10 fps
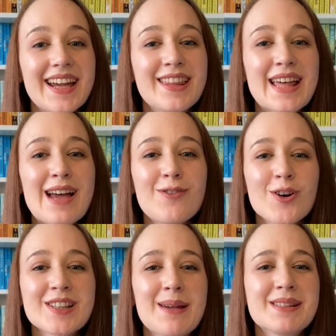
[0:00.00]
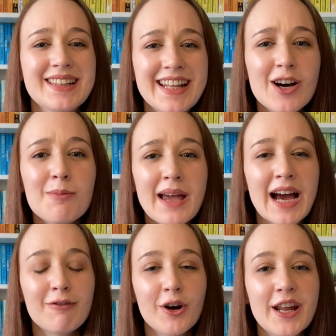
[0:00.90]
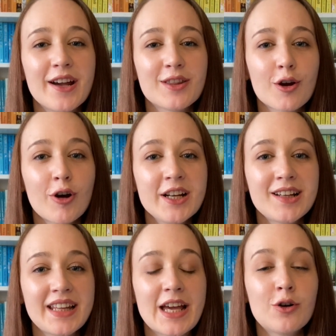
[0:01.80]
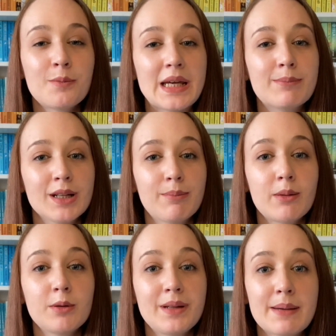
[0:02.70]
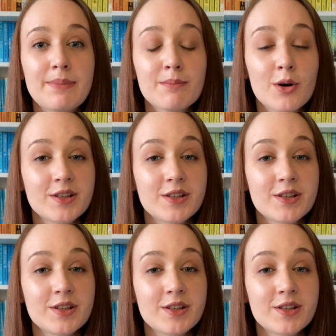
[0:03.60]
it therefore seems a little bit ironic that chronically ill people are probably a bit more